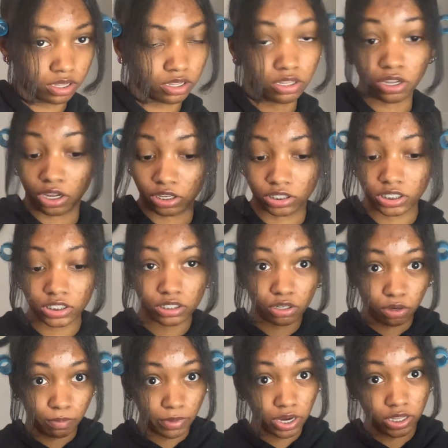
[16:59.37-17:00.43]
y'all this
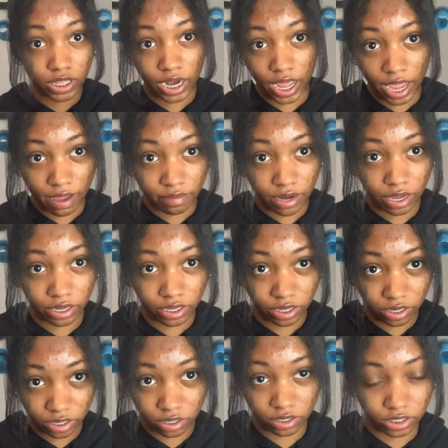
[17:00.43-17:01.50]
little mirror that i have down
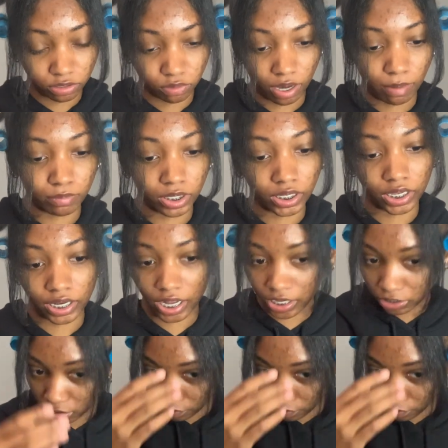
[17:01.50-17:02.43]
here is what i'm looking at so